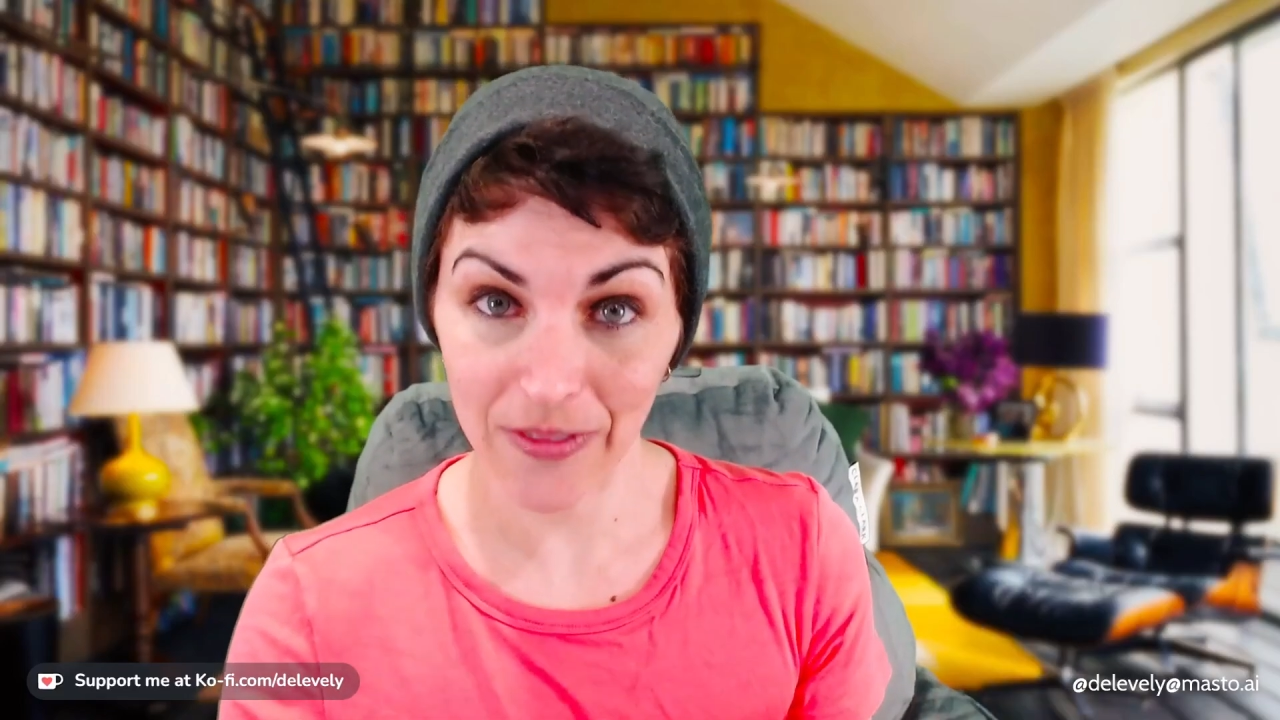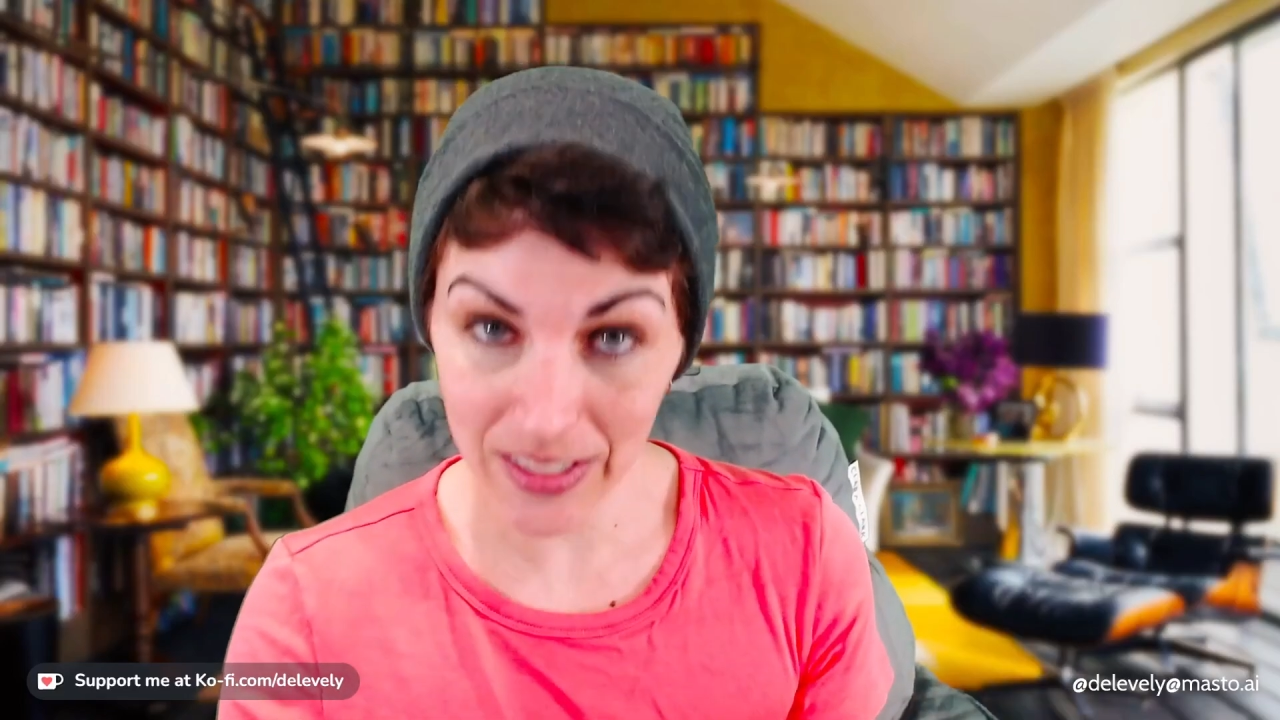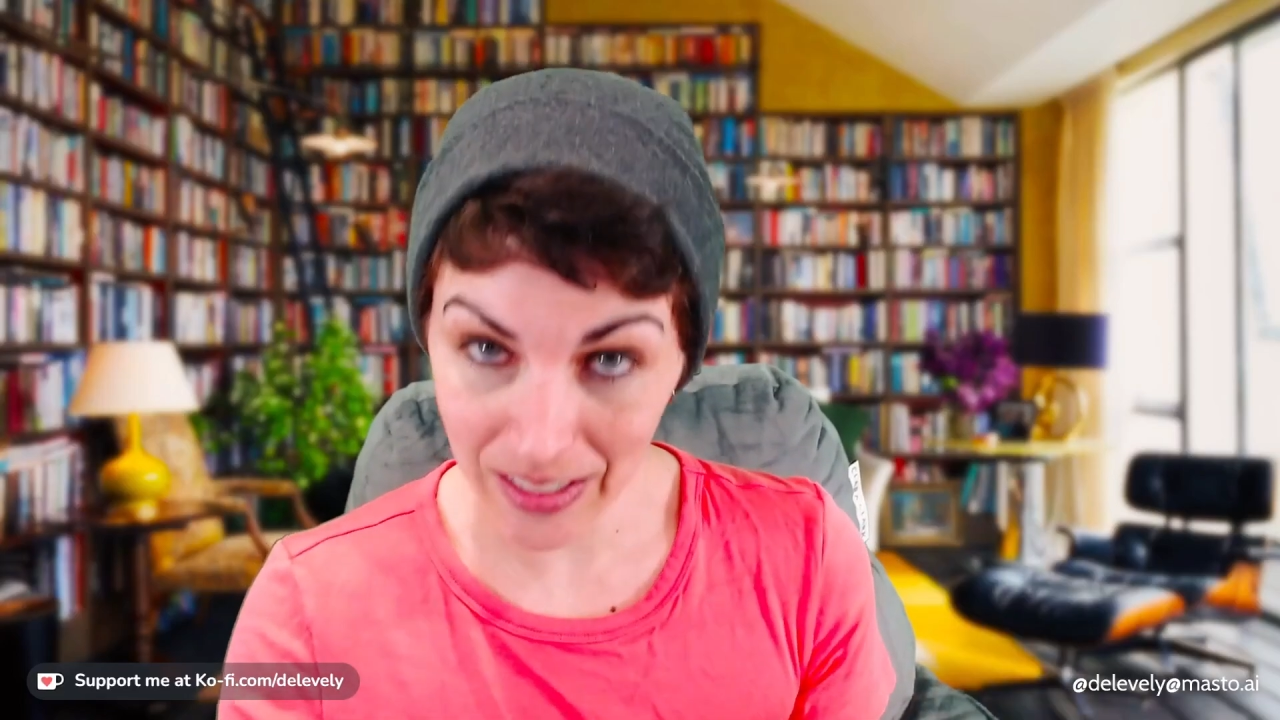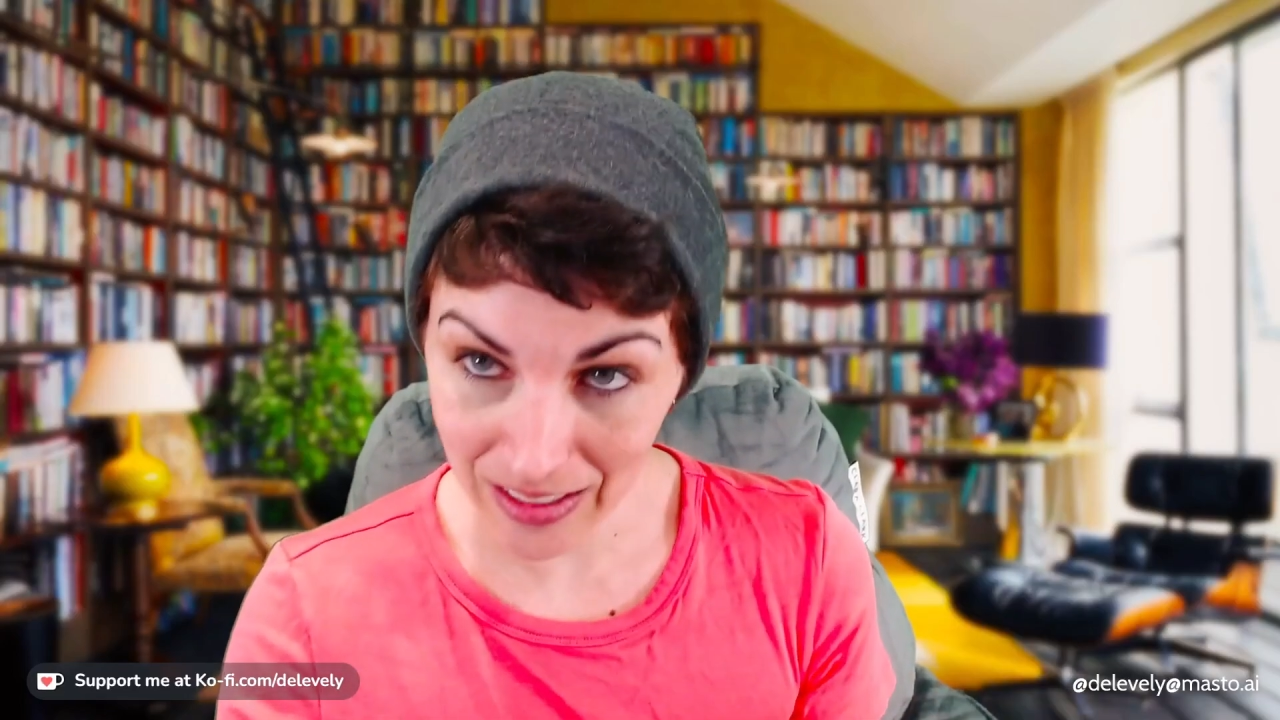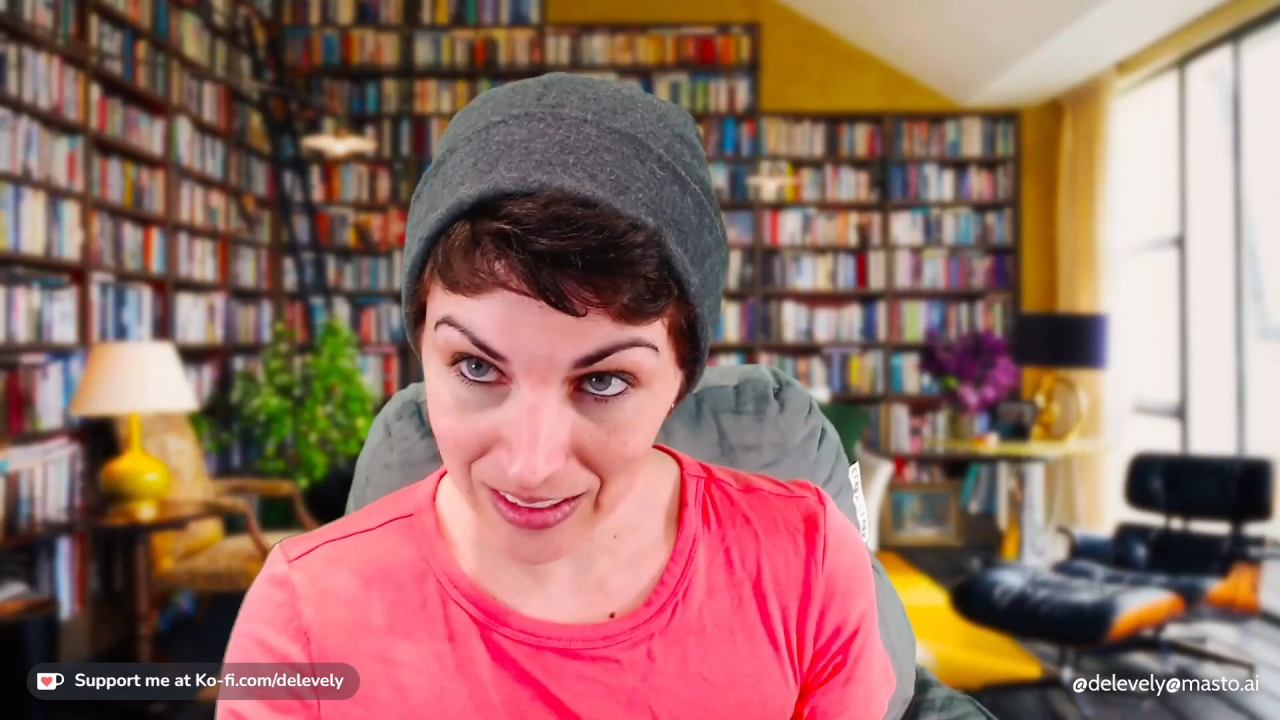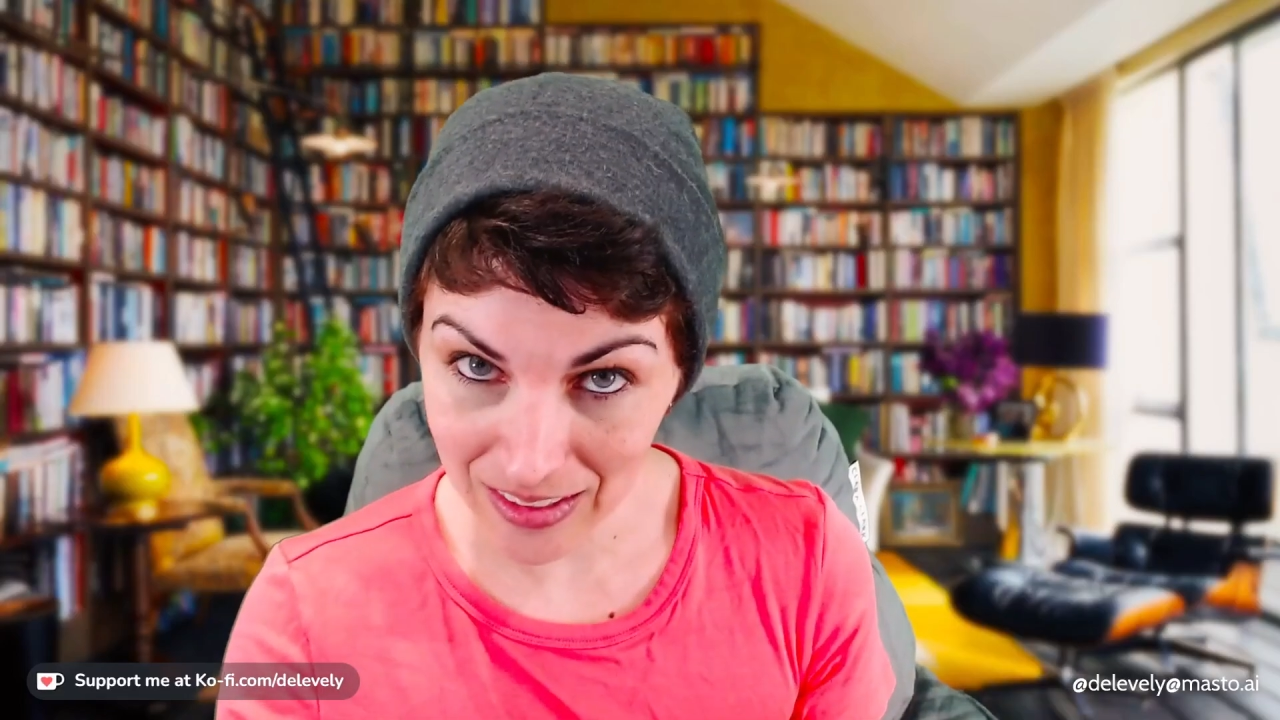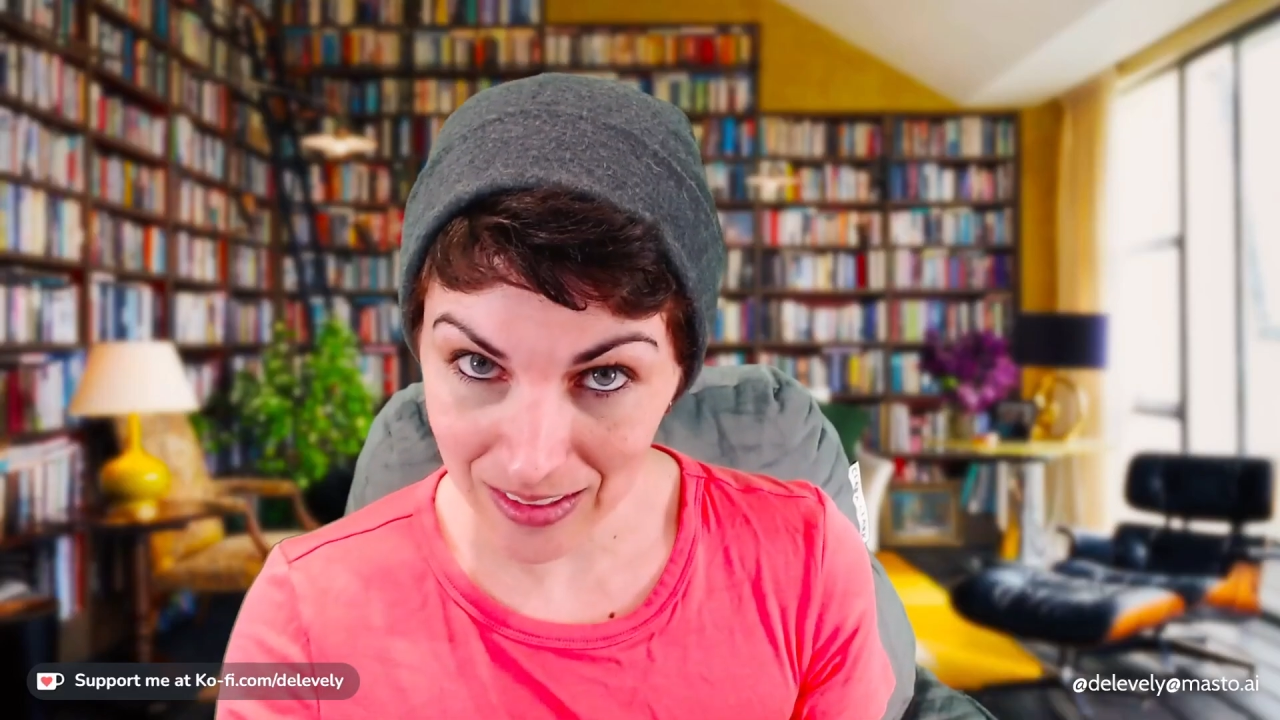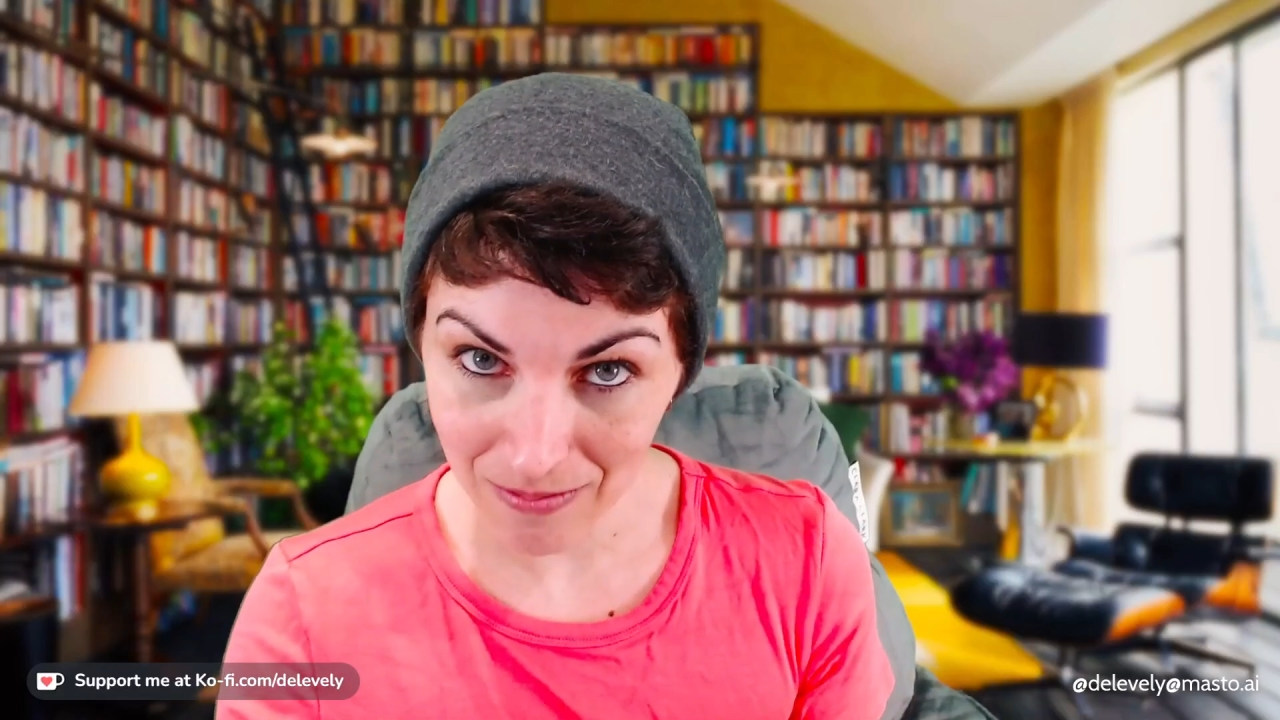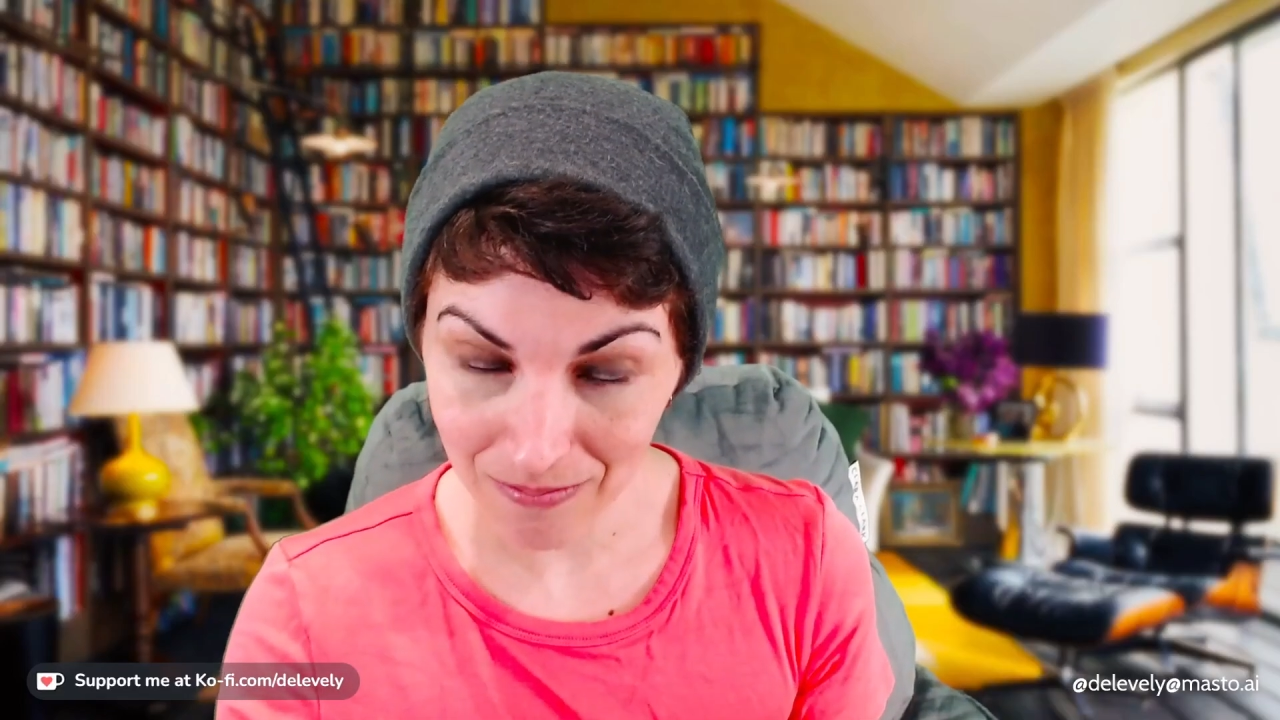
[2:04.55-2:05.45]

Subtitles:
physics.